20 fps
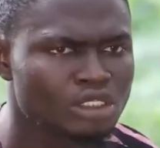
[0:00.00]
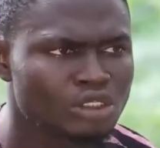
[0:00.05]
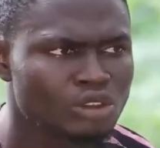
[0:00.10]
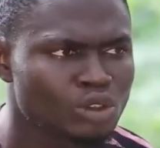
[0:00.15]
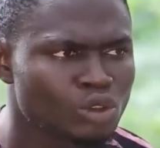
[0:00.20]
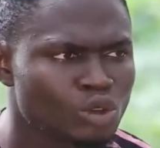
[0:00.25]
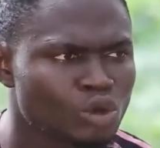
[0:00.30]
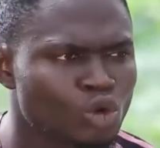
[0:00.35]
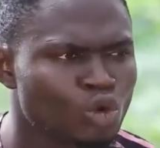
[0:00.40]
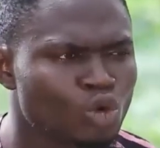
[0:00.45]

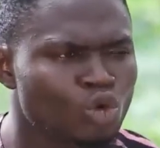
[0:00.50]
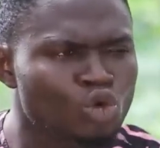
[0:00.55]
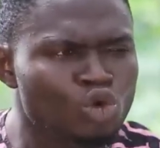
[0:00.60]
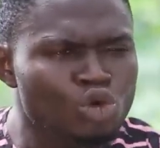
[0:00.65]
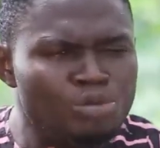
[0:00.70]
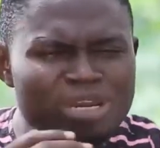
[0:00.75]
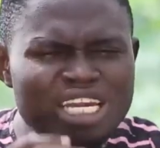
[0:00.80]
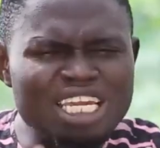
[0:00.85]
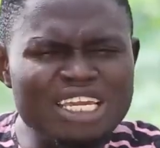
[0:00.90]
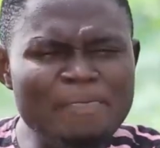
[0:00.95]
See,
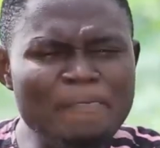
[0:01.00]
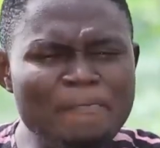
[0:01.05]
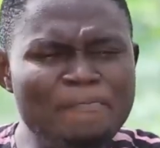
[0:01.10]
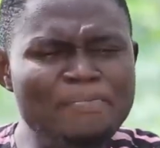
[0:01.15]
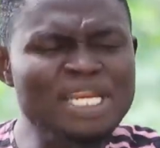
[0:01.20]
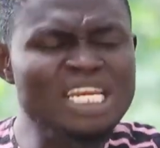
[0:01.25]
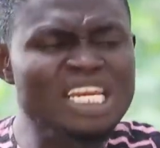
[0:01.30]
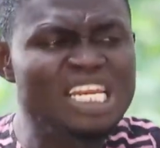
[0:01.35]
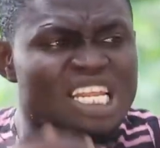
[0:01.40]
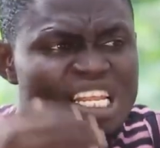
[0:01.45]
we'll
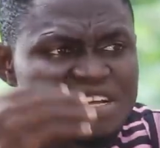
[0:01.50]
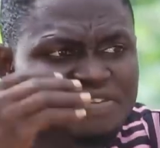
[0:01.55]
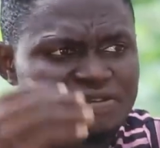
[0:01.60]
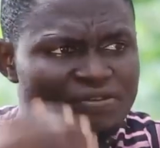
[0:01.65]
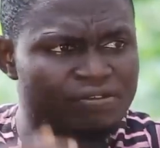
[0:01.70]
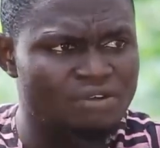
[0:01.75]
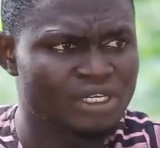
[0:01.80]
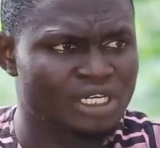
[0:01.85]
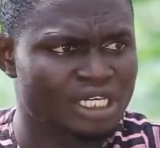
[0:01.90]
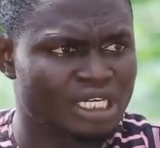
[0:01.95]
make him
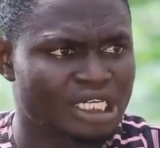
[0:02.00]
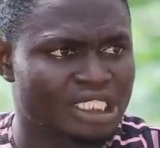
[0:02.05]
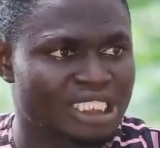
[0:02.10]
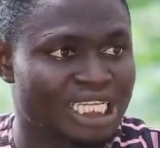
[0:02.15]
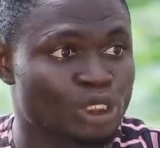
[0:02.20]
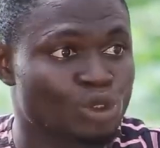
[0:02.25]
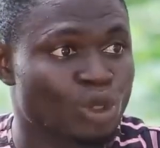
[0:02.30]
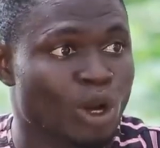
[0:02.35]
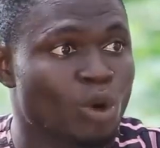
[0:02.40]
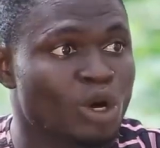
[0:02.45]
believe
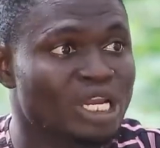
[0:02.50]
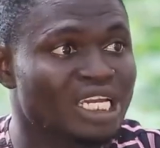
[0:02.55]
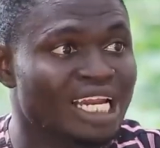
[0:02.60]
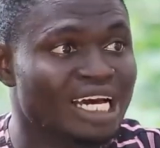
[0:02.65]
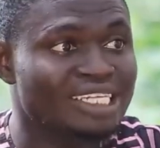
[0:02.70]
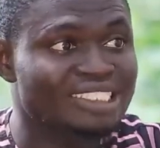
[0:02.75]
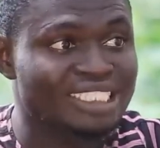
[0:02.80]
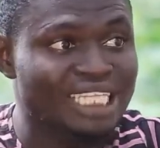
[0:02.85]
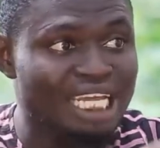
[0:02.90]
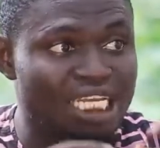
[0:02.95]

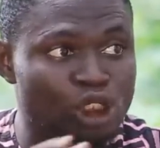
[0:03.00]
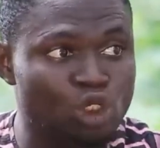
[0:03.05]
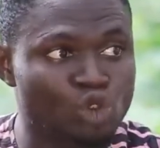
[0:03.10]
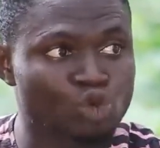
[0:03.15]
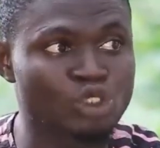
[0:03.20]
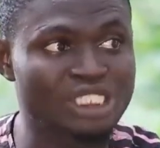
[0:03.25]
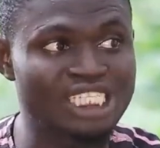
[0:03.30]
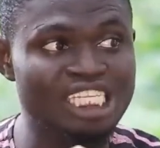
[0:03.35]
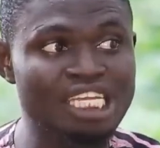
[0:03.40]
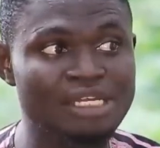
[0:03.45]
that we are working
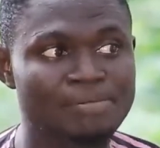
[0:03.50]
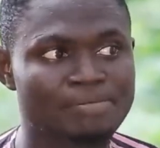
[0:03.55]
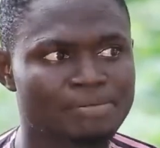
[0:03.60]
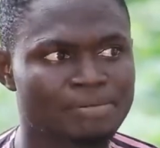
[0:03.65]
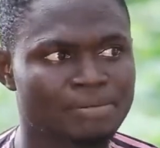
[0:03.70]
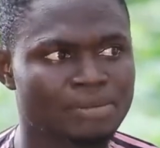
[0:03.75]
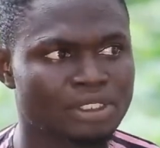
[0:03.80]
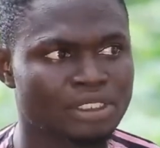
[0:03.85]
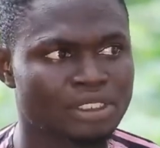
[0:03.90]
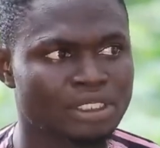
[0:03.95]
out things
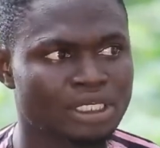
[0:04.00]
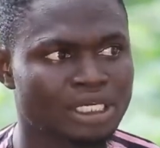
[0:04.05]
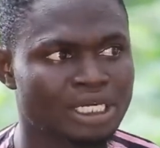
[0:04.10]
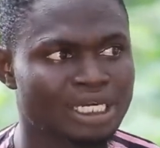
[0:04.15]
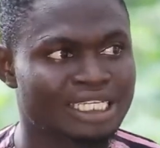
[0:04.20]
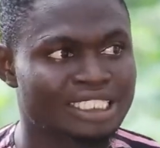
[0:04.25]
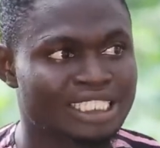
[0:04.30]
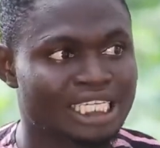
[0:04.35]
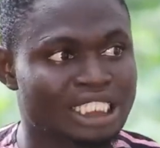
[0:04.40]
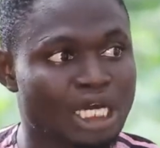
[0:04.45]
with him.
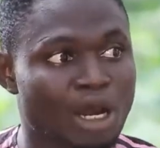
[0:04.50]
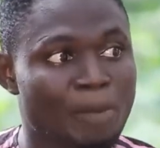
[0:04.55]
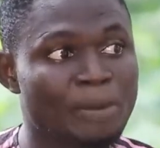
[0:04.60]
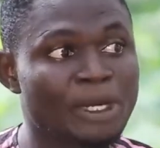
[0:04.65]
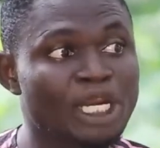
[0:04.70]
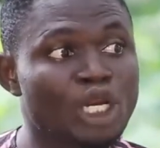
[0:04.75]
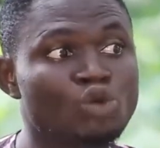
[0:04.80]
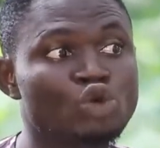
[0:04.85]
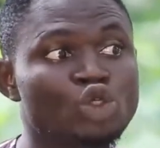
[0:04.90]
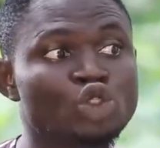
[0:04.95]

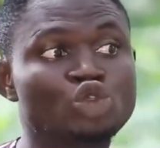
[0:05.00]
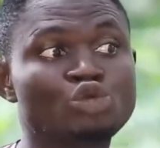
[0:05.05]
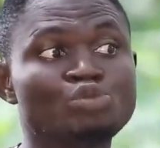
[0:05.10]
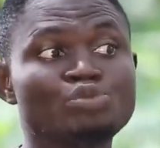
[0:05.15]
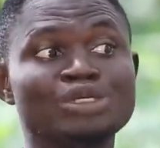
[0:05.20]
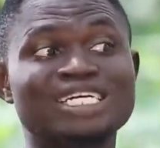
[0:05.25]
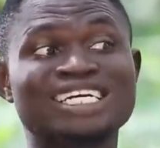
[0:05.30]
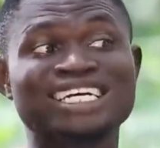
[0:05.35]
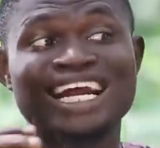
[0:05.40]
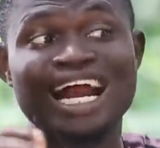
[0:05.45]
That our
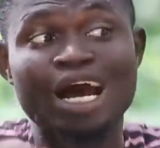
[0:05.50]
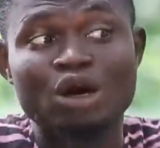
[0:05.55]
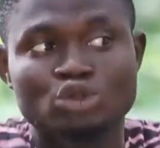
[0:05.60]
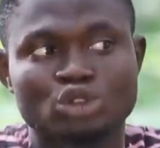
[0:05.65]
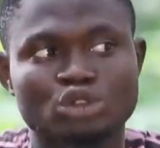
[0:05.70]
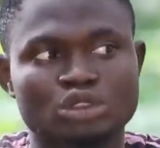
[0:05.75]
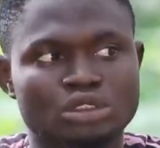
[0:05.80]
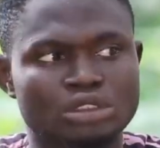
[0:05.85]
parents will soon be